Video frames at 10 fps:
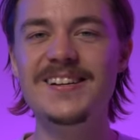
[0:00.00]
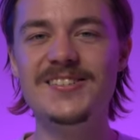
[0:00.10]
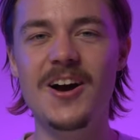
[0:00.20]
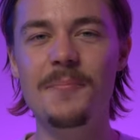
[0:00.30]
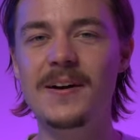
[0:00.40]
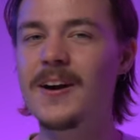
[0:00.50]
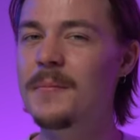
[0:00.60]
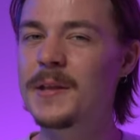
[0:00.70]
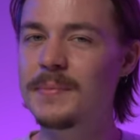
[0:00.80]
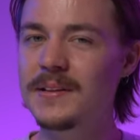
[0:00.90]
Drop a
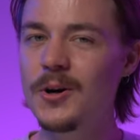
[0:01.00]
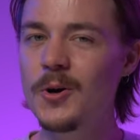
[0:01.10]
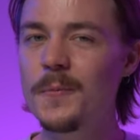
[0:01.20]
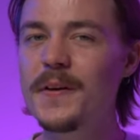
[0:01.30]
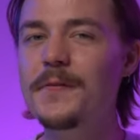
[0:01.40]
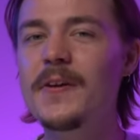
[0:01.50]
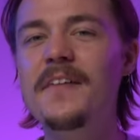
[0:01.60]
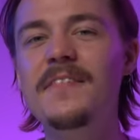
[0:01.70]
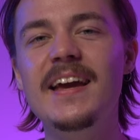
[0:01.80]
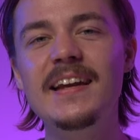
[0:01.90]
comment below if you
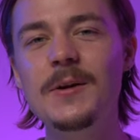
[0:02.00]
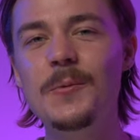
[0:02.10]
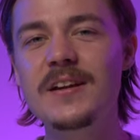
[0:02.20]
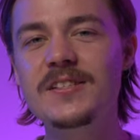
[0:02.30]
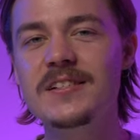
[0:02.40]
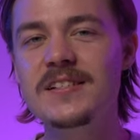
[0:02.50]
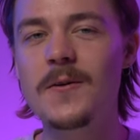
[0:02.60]
have any questions